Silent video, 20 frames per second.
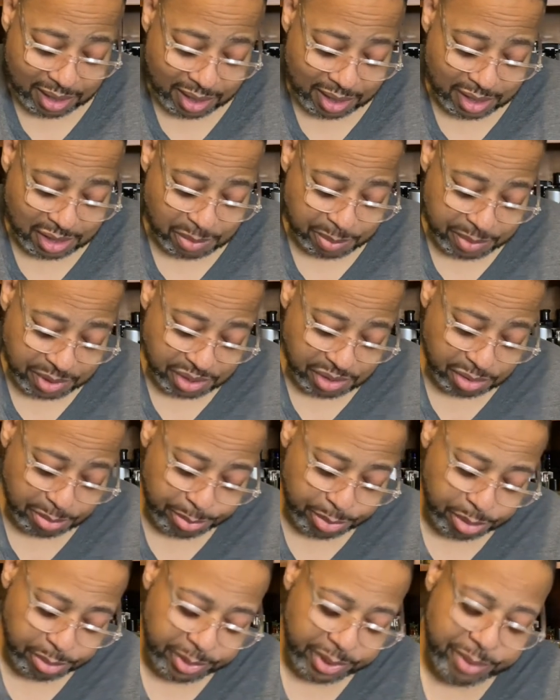and it's Mr.
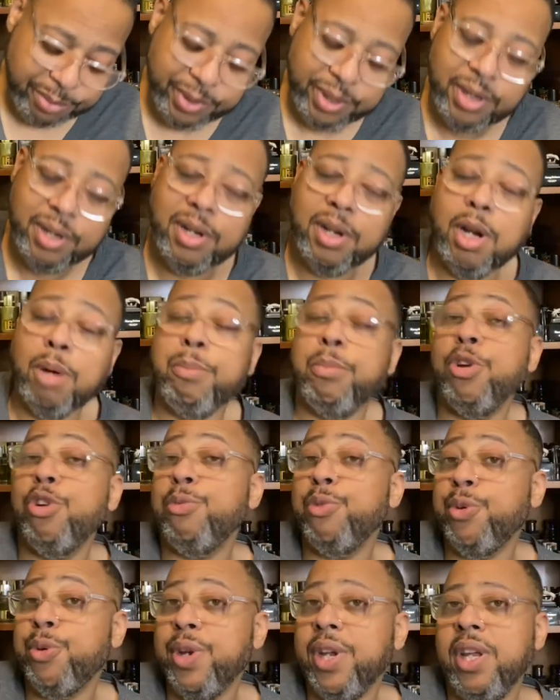Burberry, a
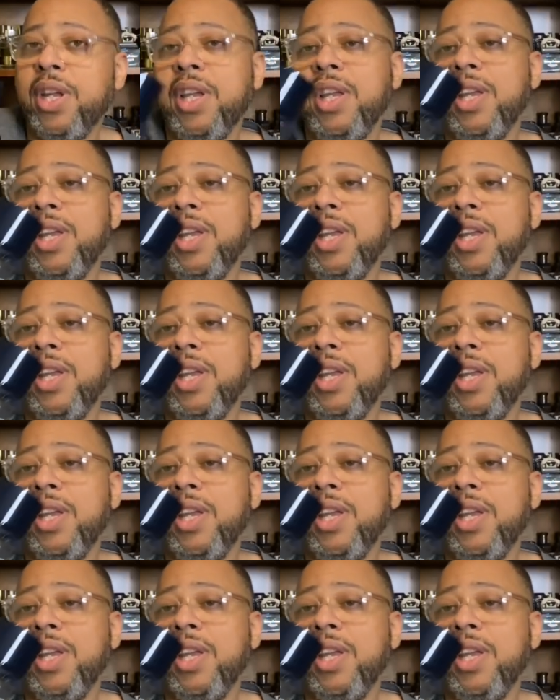Burberry